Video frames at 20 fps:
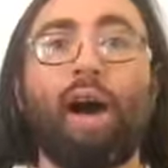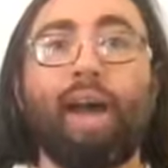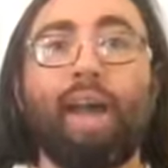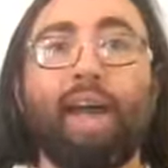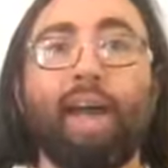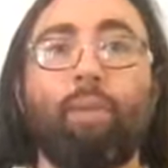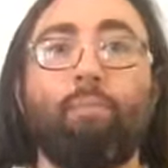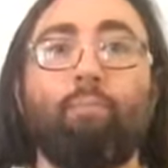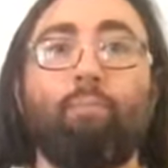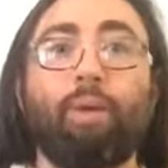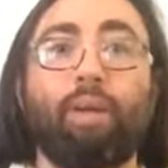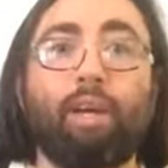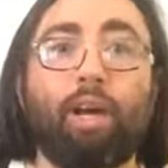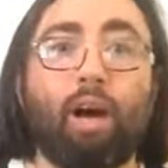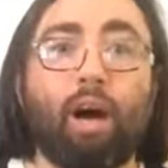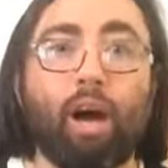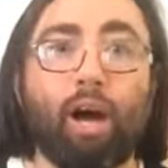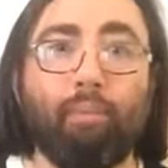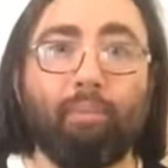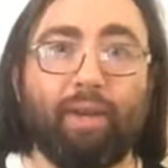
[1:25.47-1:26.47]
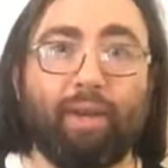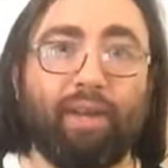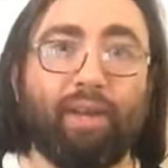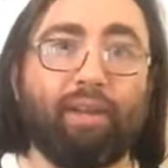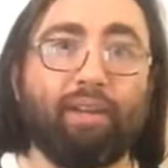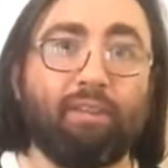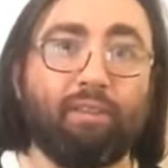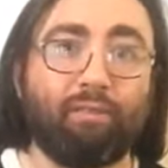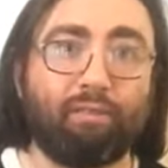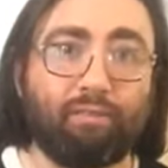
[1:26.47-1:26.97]
am becoming
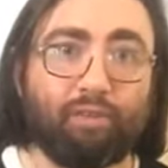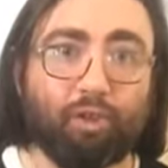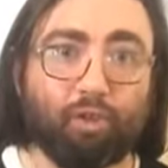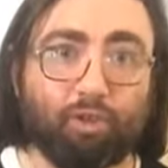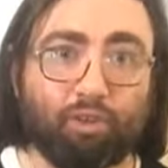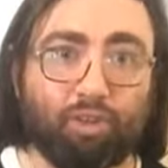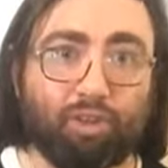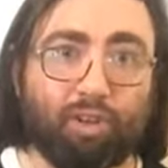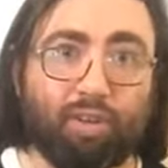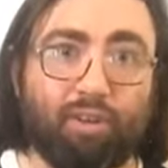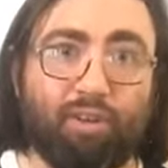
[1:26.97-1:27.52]
in the future?